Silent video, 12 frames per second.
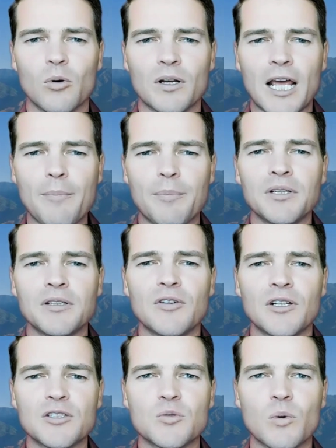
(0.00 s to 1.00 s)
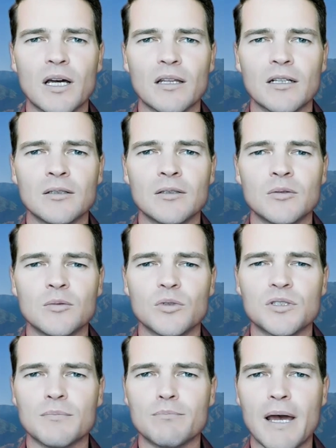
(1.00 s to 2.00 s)
What happened in Venezuela
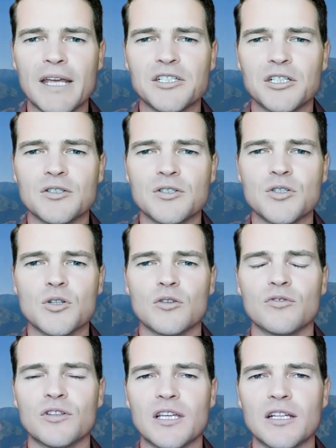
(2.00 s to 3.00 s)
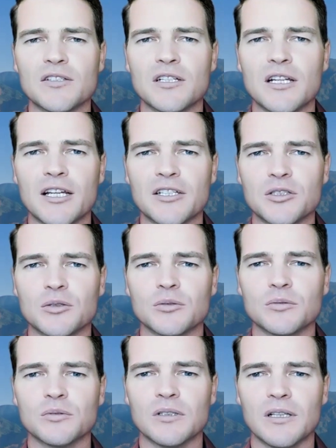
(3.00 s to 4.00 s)
was a major concern for the international
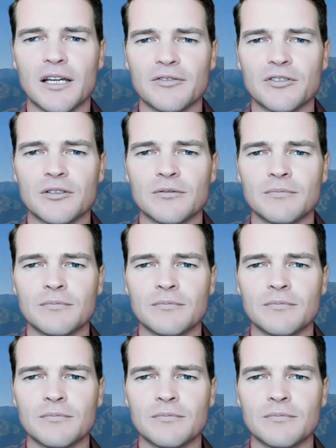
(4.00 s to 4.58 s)
left.